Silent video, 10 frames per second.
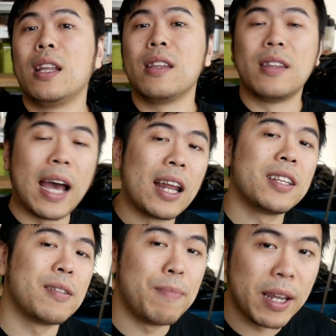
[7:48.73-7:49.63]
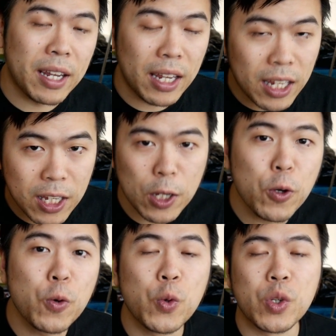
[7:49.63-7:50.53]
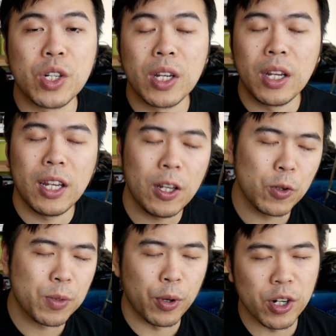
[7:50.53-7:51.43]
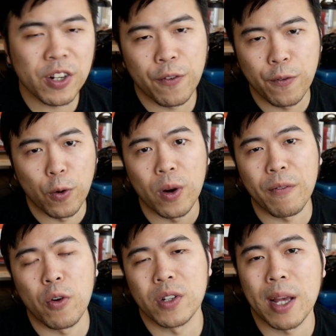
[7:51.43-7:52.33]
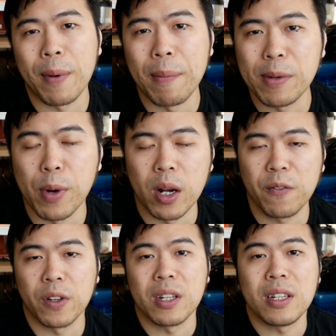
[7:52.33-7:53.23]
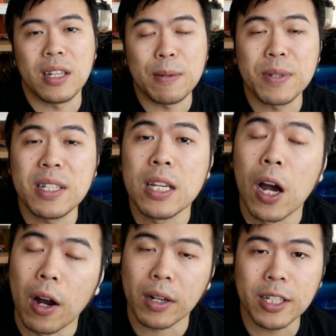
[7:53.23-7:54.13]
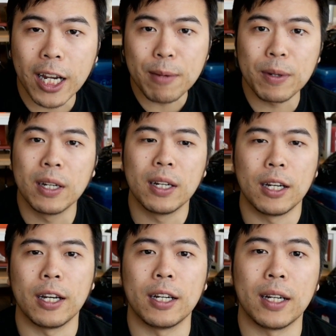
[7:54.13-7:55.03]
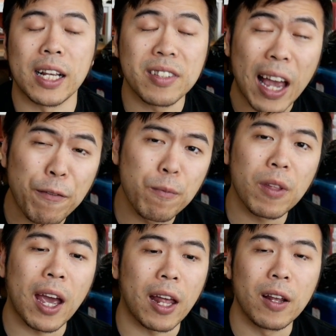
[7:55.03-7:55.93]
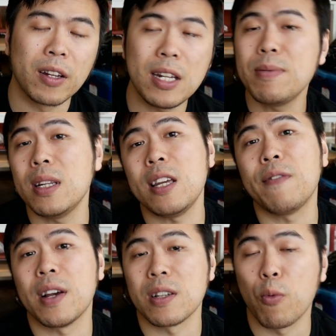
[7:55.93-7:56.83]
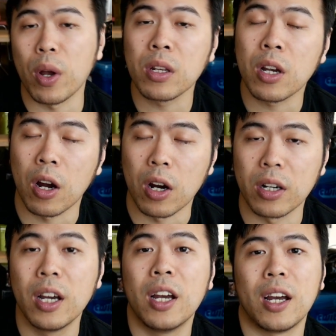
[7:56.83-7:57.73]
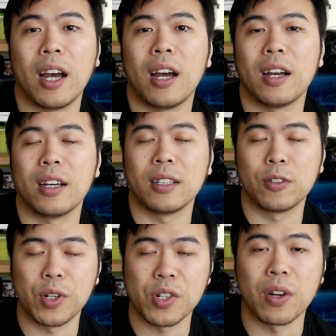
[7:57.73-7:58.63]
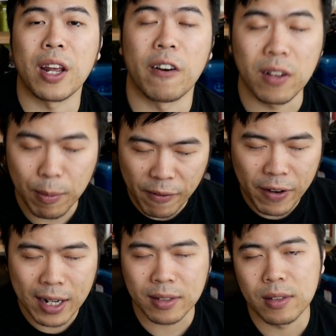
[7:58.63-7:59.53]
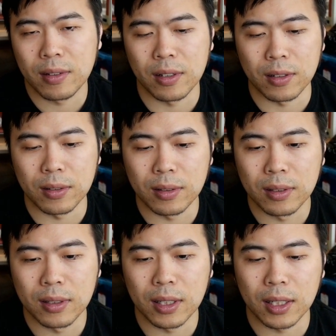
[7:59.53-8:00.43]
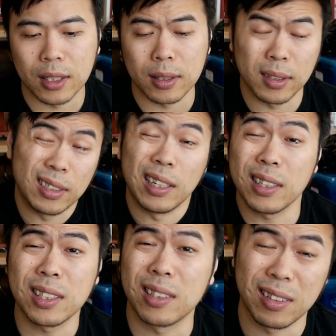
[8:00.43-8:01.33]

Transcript: That is a big, huge, huge push for, of course, upcoming product for the Deep Sea archetype. Uh, aside from that, Deep Sea Diva is a one card uh, Christian Hell effect, so uh, that's